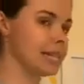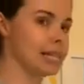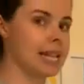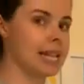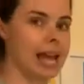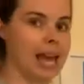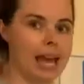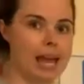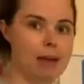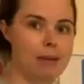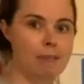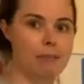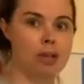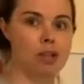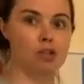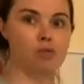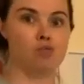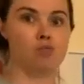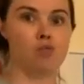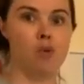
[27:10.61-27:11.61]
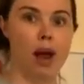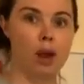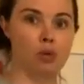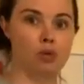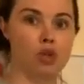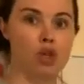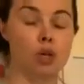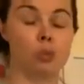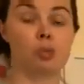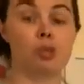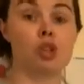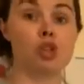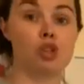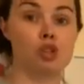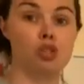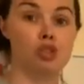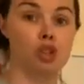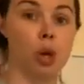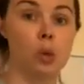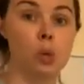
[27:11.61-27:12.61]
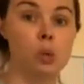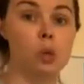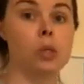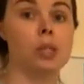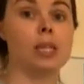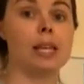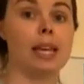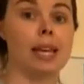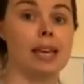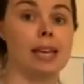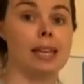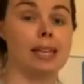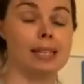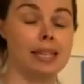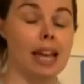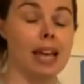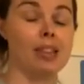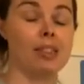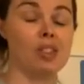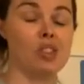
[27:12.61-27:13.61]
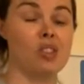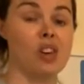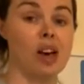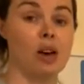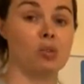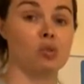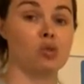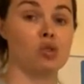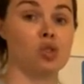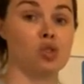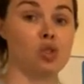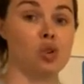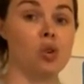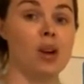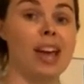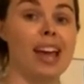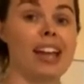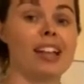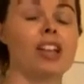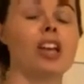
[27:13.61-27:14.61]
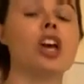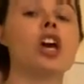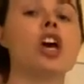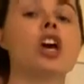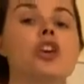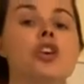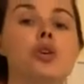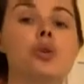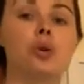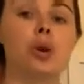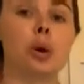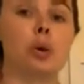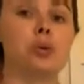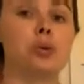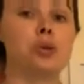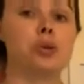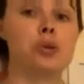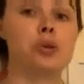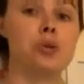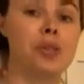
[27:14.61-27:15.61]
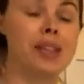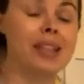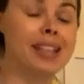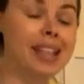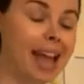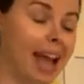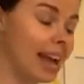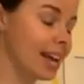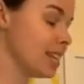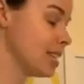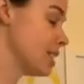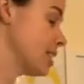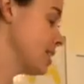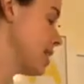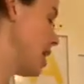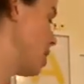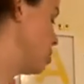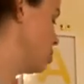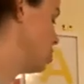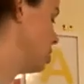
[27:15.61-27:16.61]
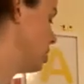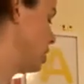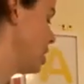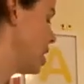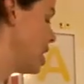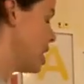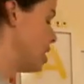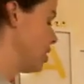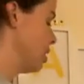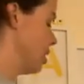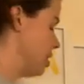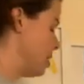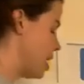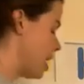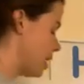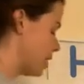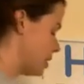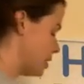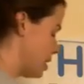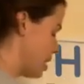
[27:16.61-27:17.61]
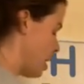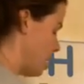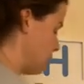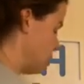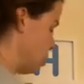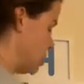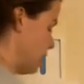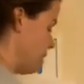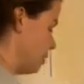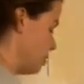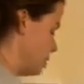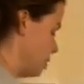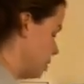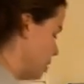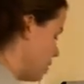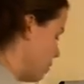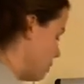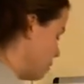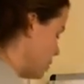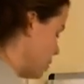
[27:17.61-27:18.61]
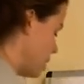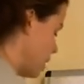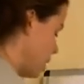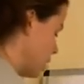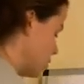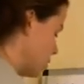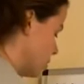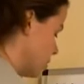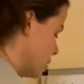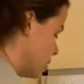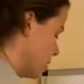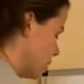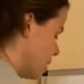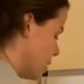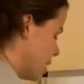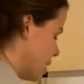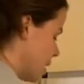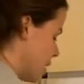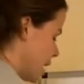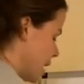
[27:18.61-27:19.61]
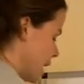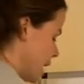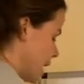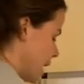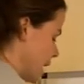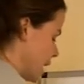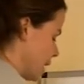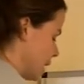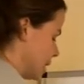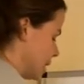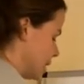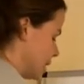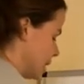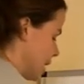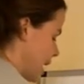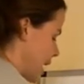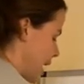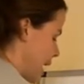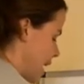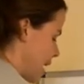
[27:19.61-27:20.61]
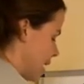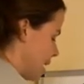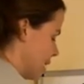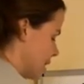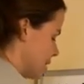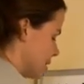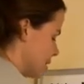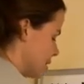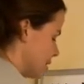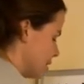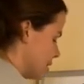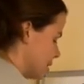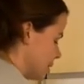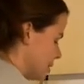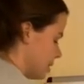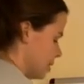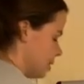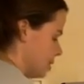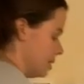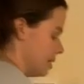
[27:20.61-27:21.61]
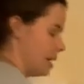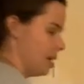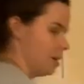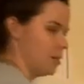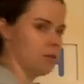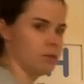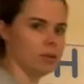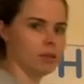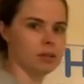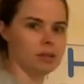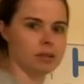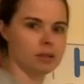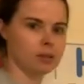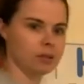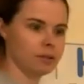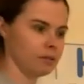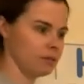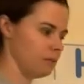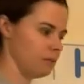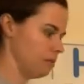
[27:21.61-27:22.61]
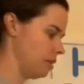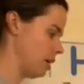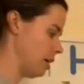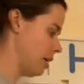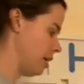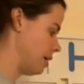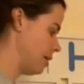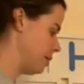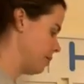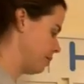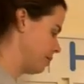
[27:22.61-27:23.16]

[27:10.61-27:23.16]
An 8 means round up, so you don't stay in the thousands you're in. You go to the next 1,000. The next 1,000 after 7,000 is 8,000. Okay.